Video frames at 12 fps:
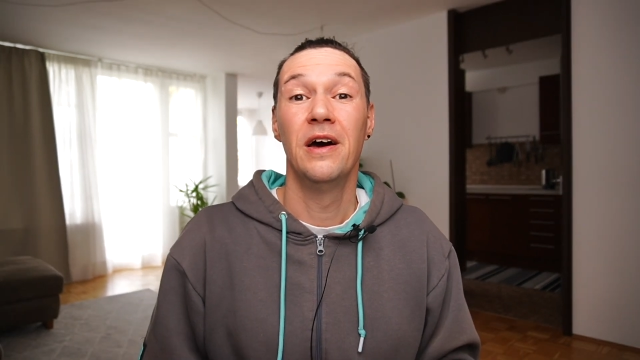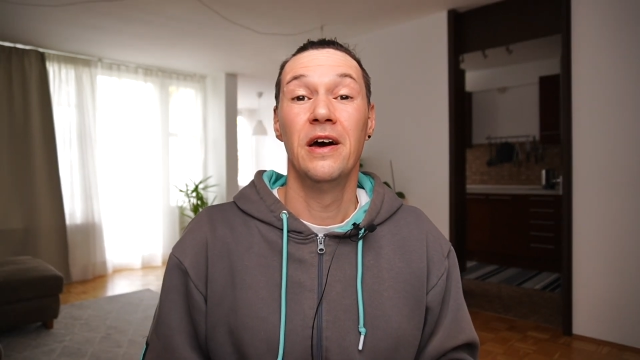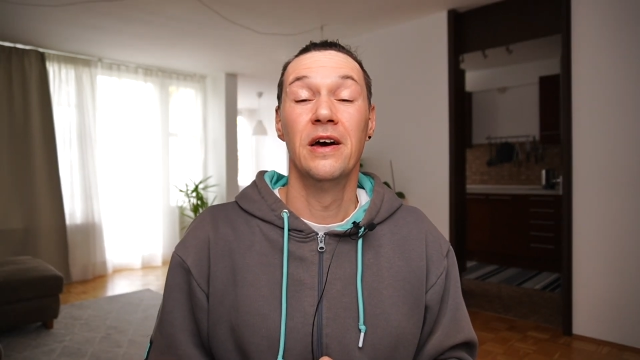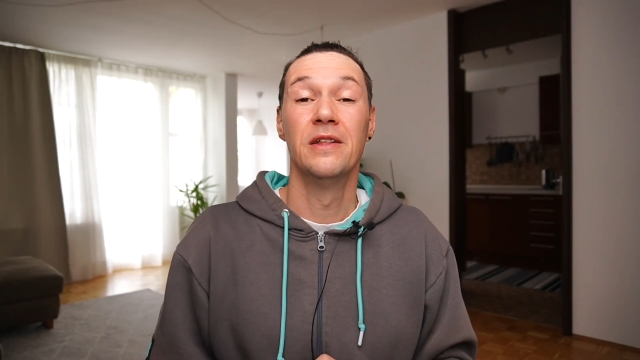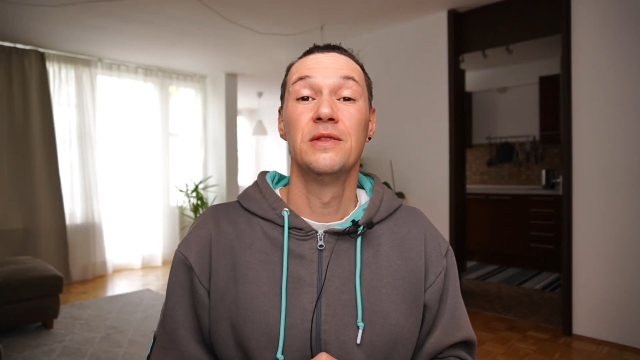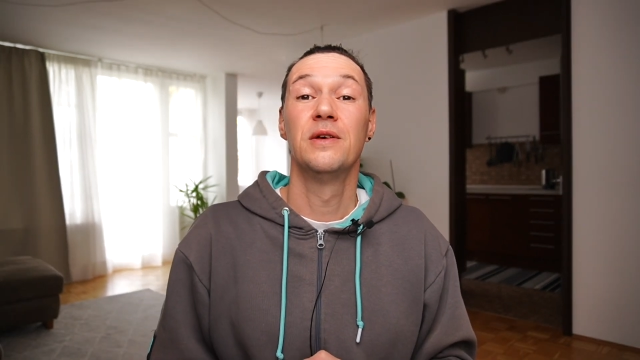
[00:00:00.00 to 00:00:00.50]

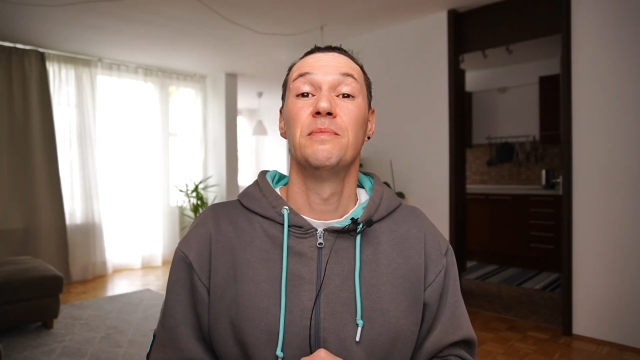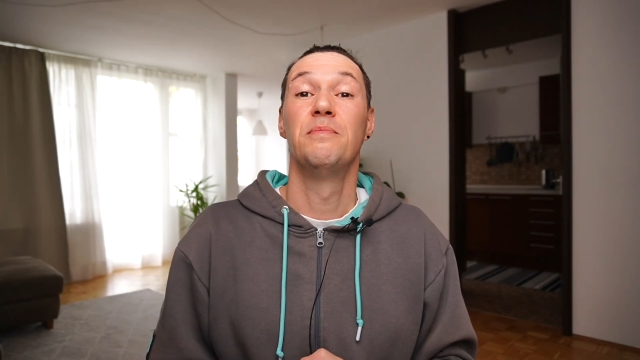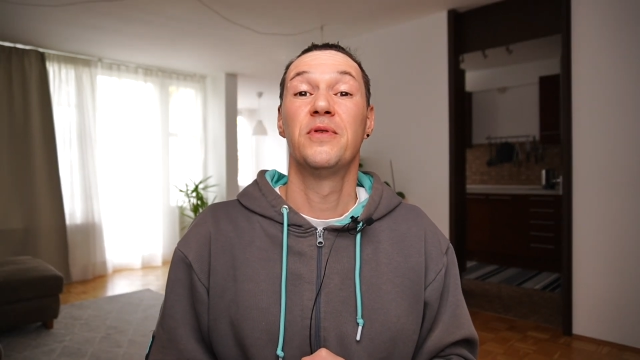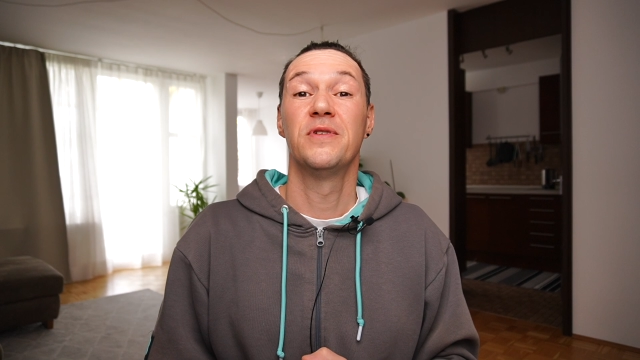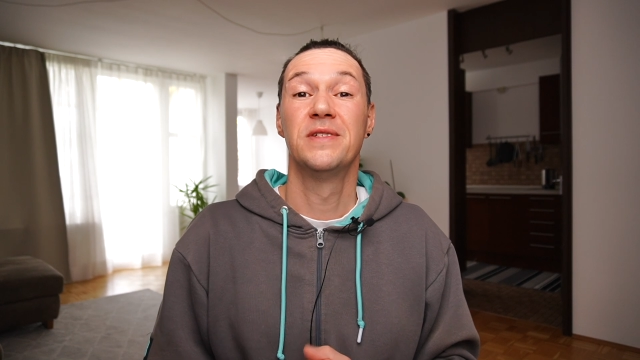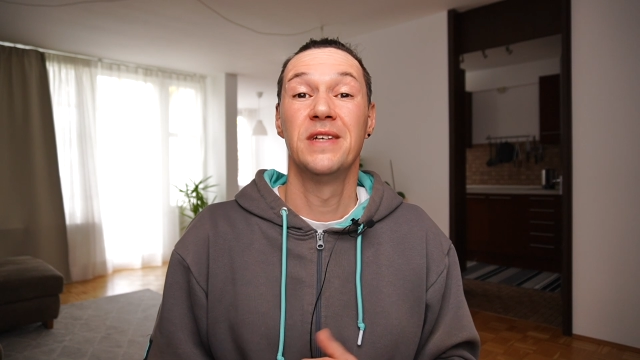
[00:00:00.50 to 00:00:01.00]
and
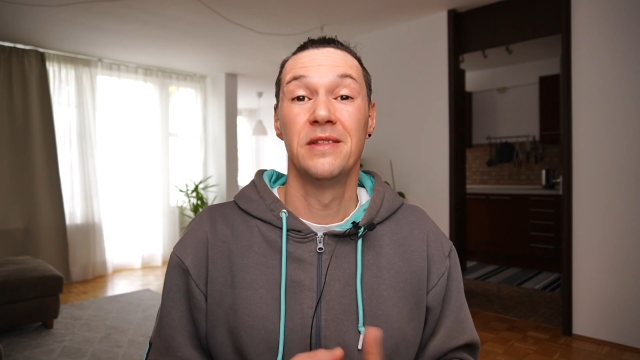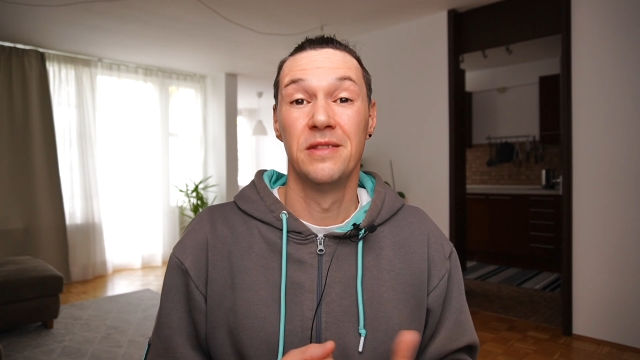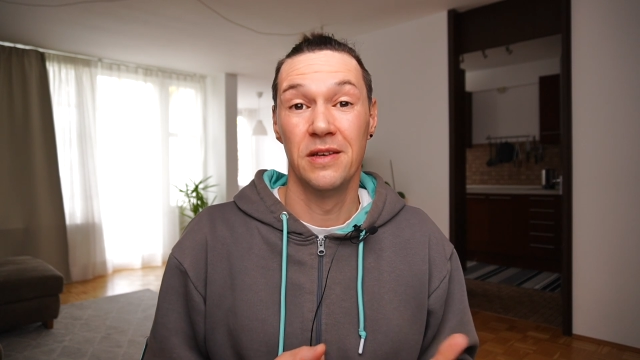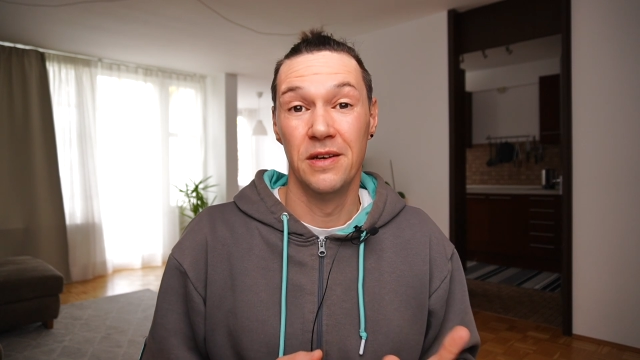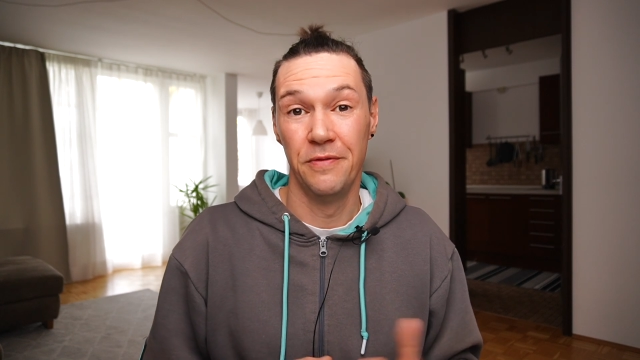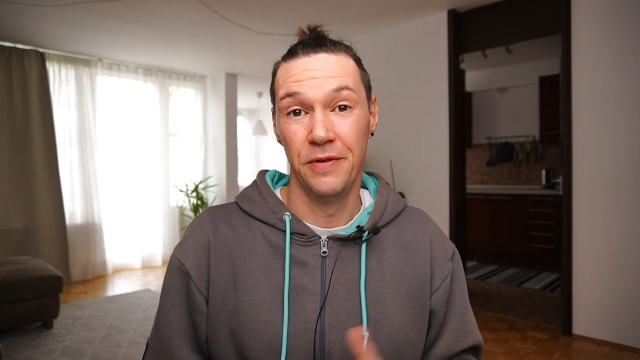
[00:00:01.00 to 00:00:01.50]
present
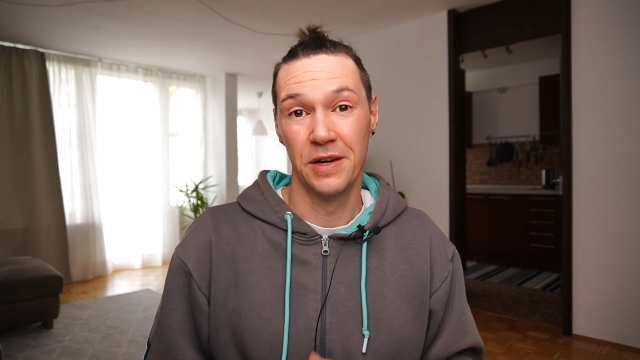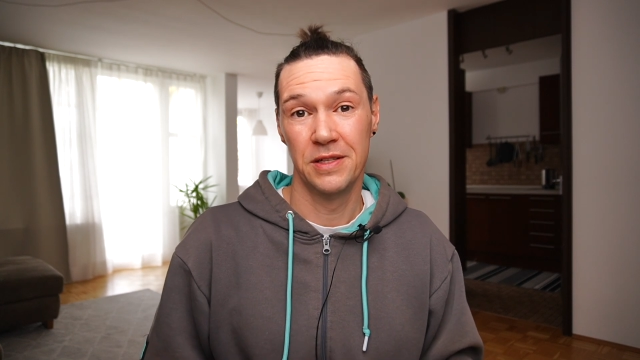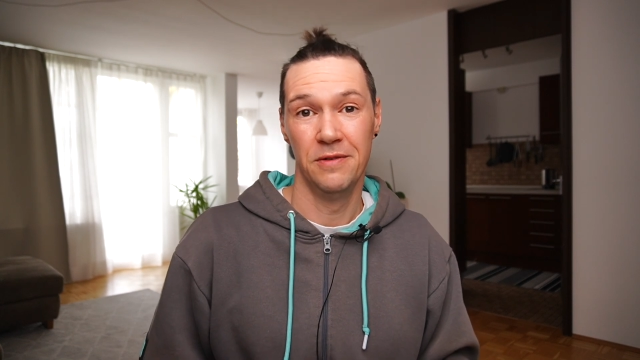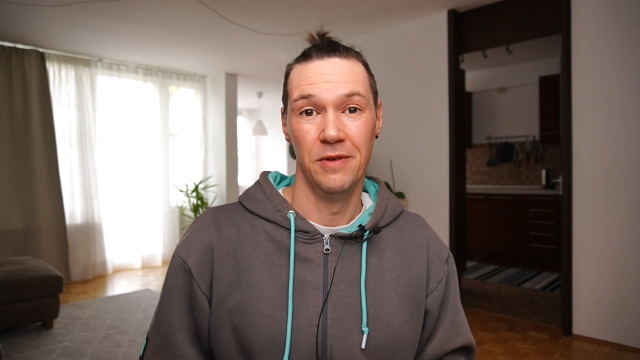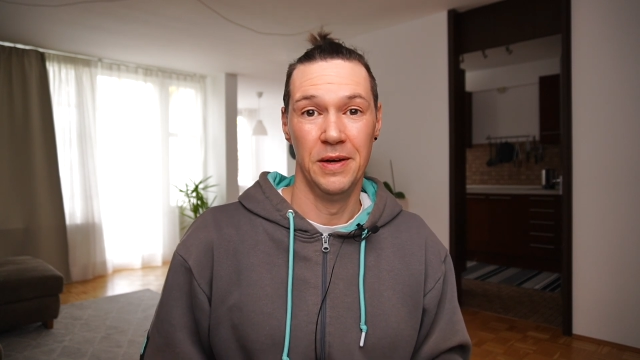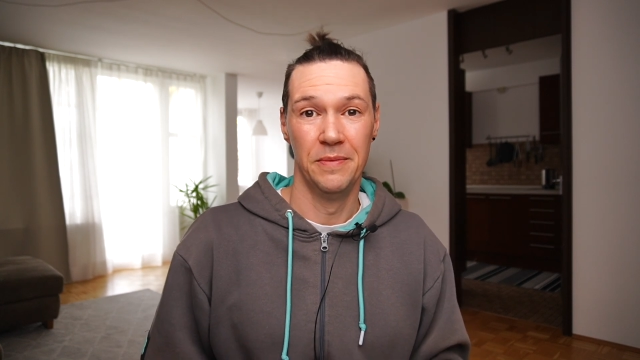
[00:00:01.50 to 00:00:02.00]

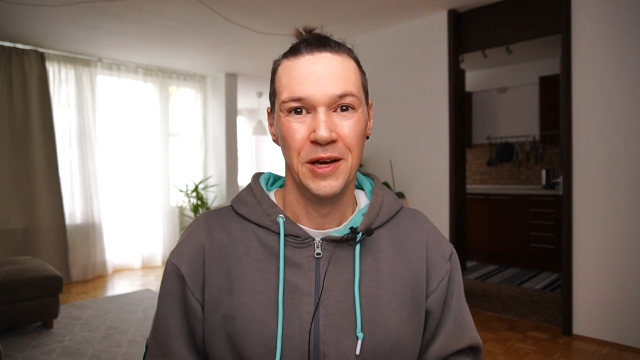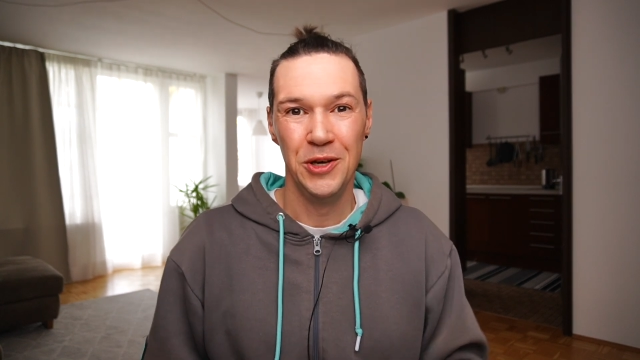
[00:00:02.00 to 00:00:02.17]
effectively.